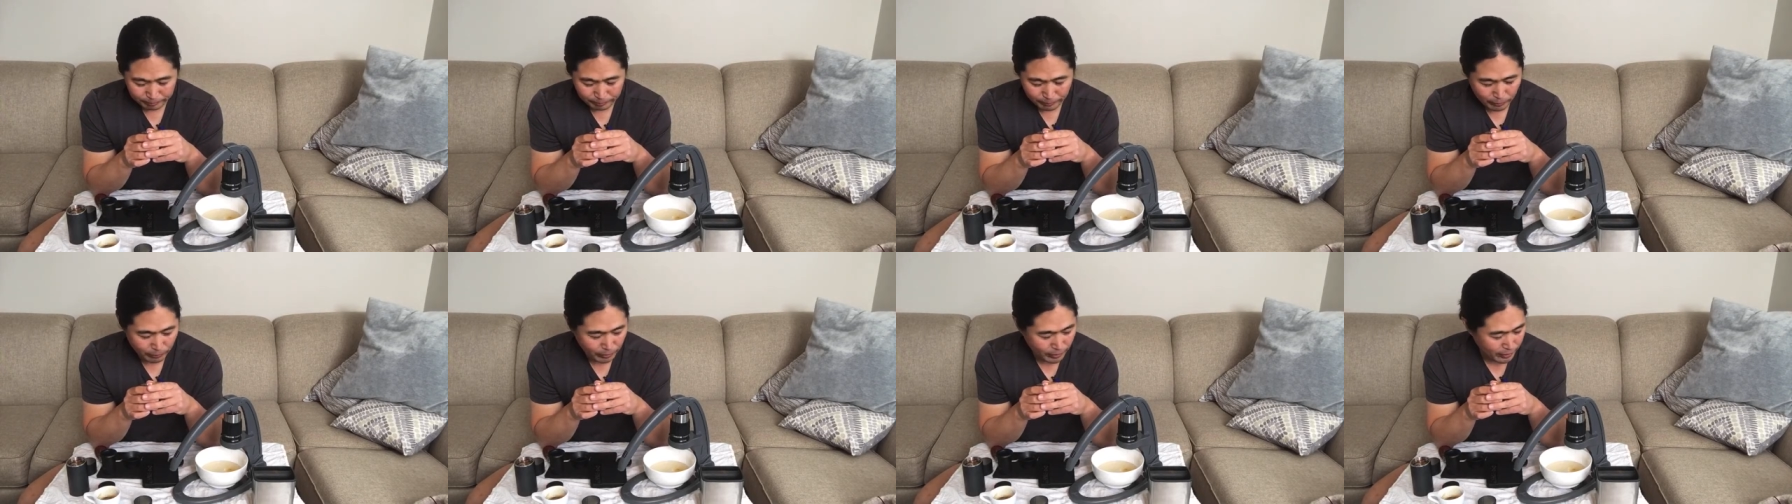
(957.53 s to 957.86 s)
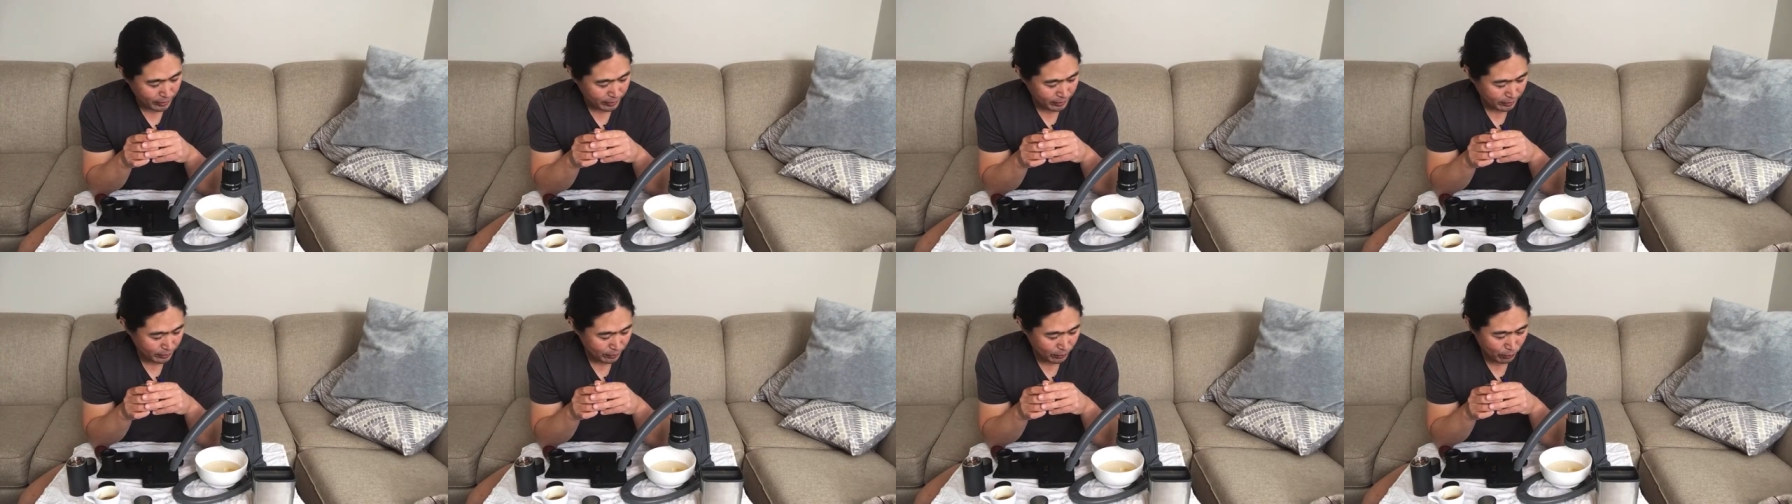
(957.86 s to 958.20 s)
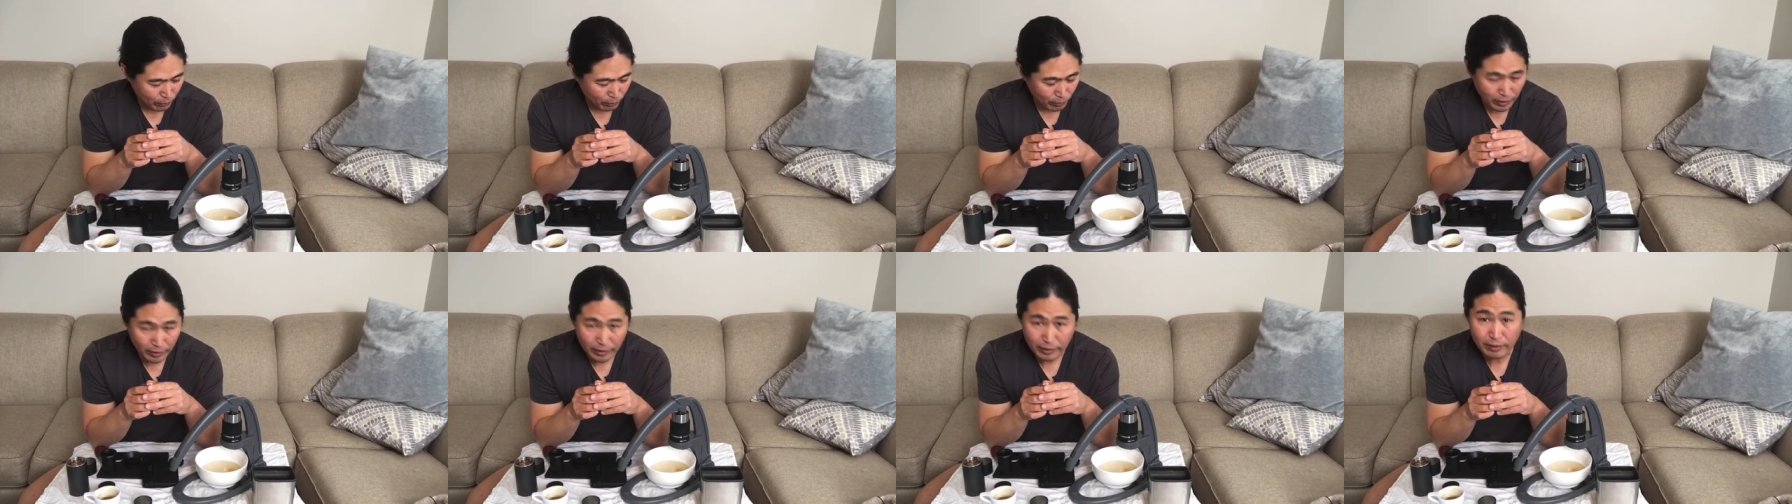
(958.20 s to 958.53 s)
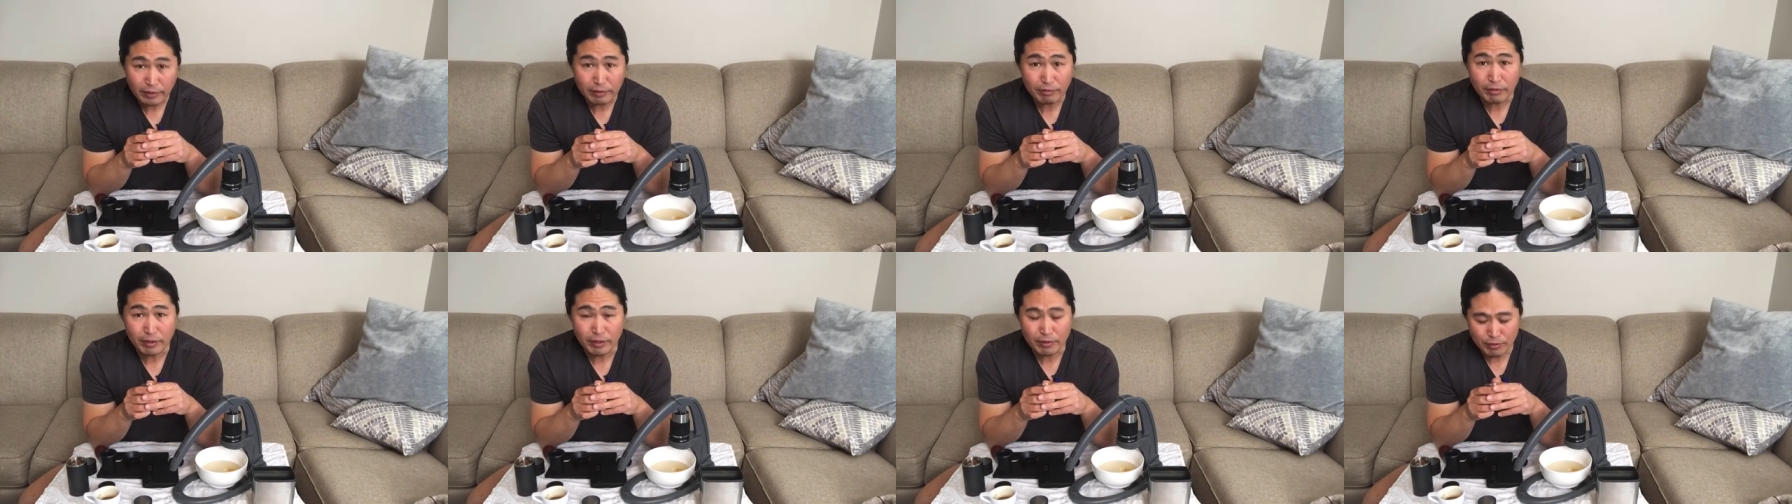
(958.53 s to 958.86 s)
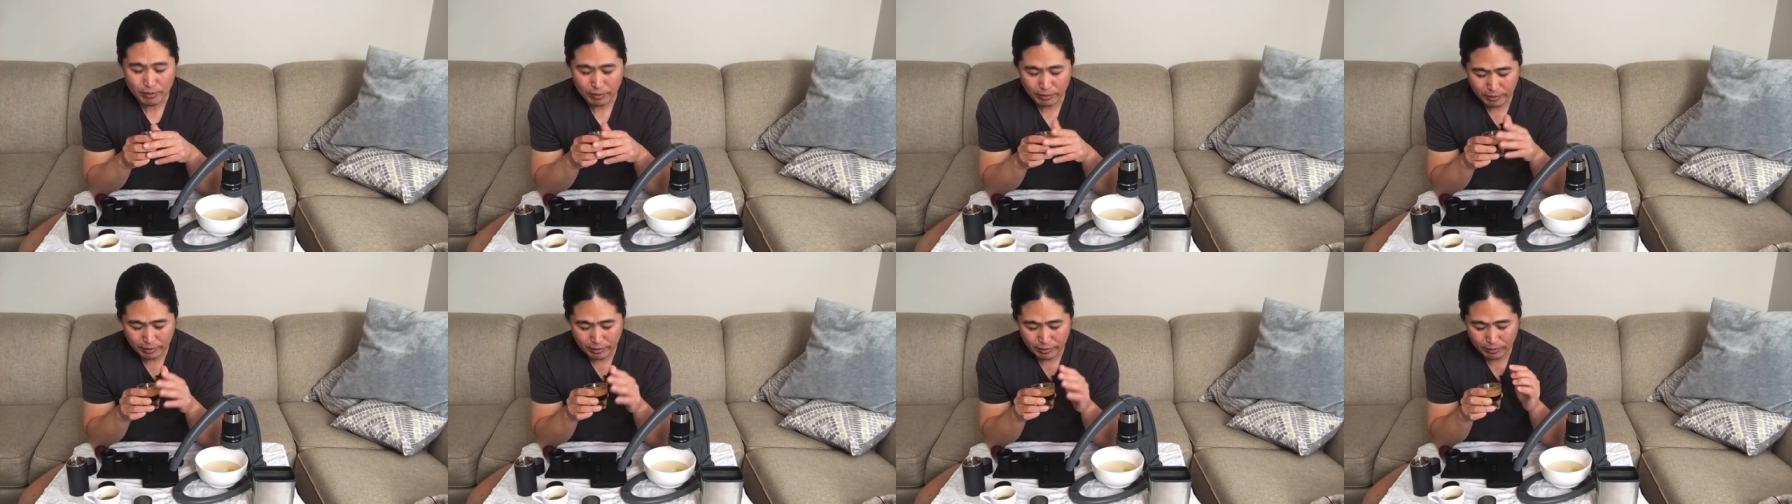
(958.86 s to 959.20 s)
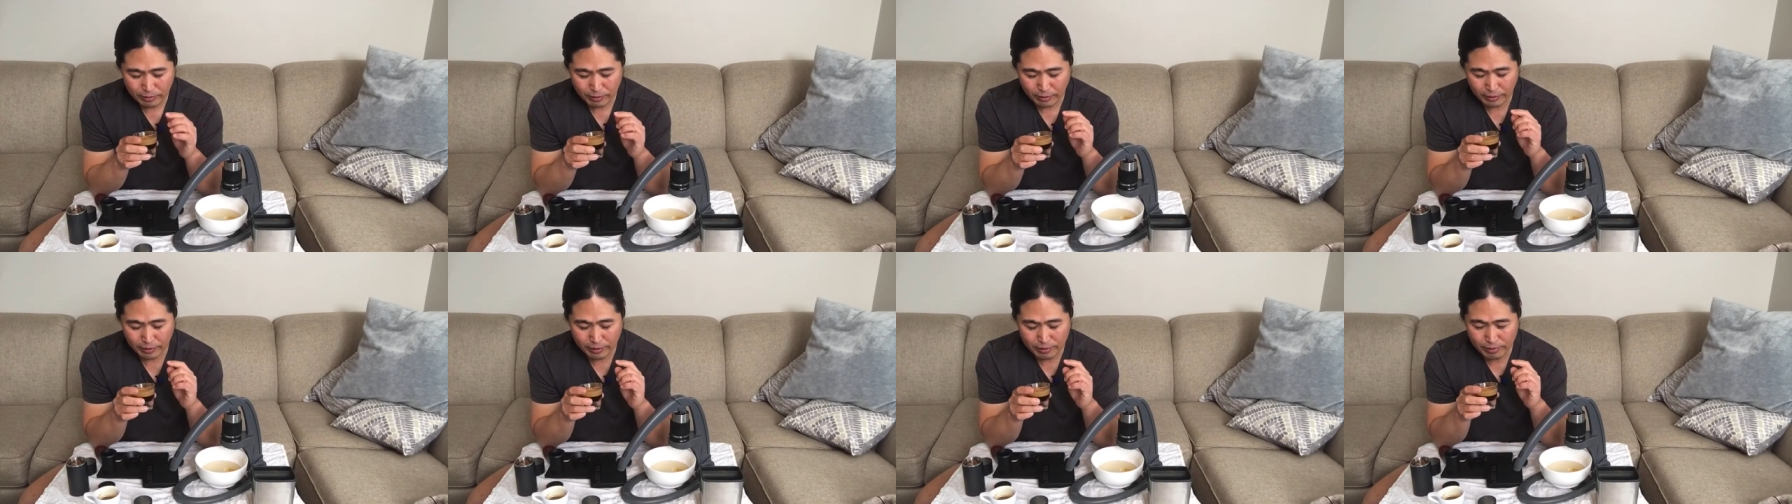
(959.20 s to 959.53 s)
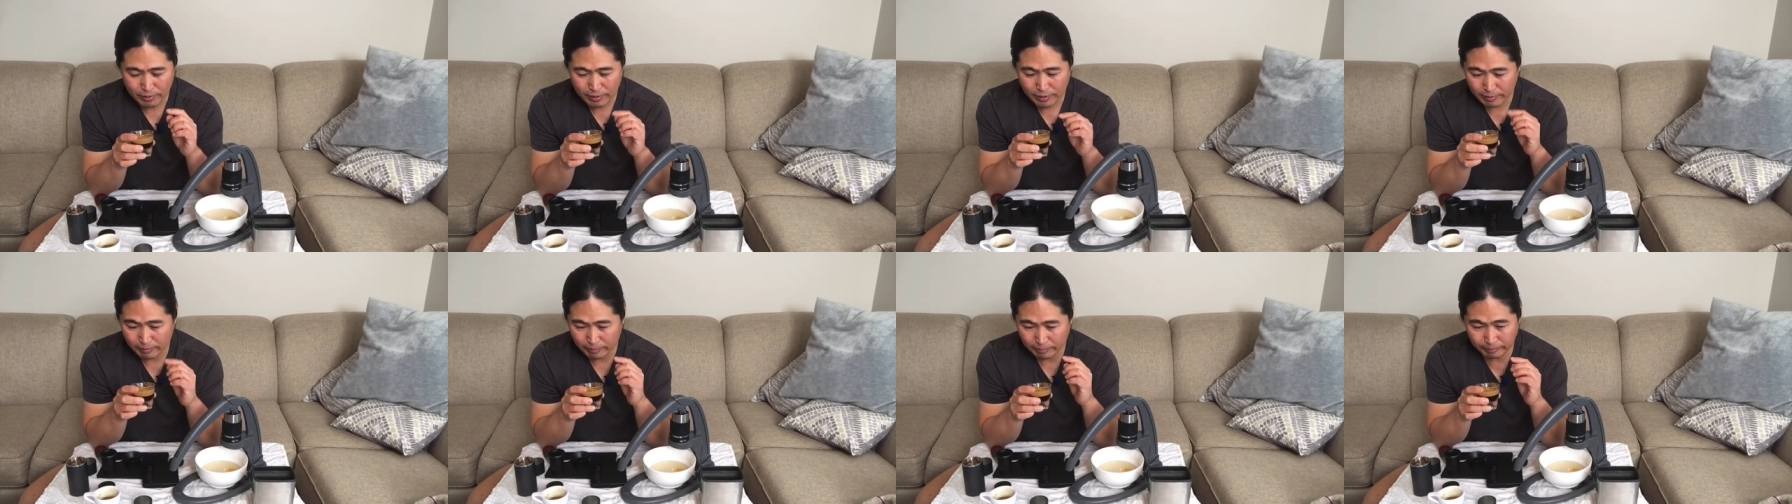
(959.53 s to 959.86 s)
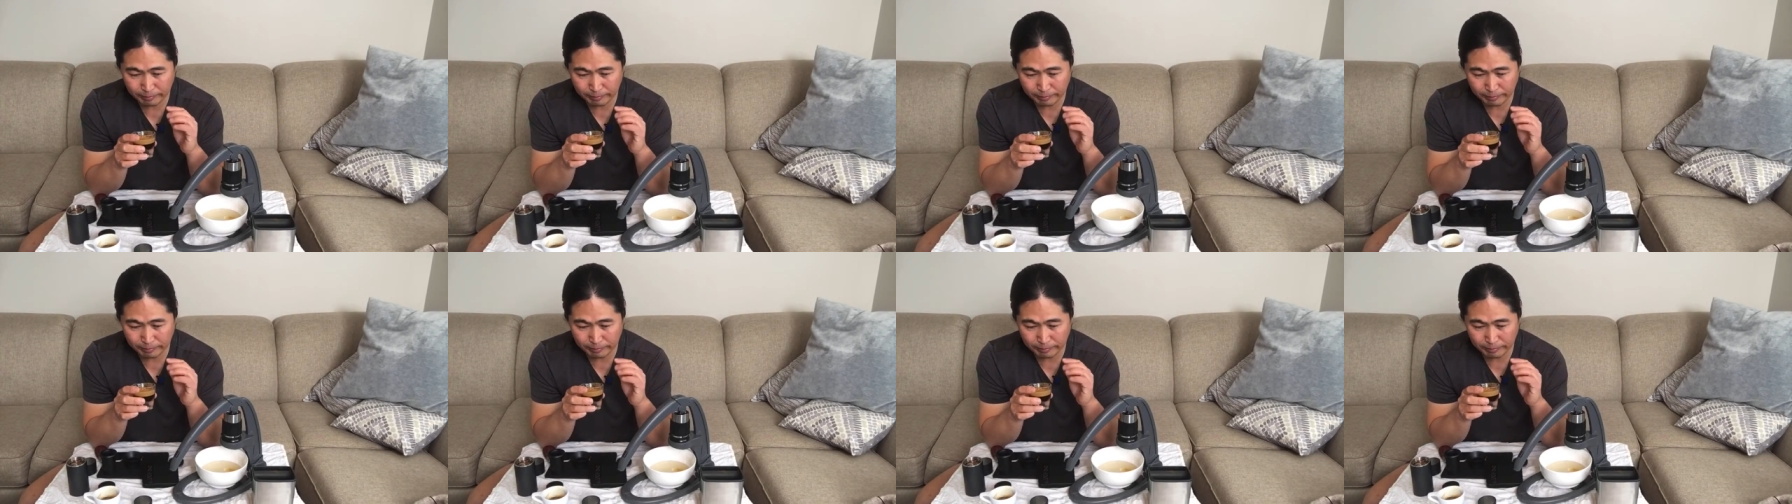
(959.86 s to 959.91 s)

Okay, what a difference. So this is,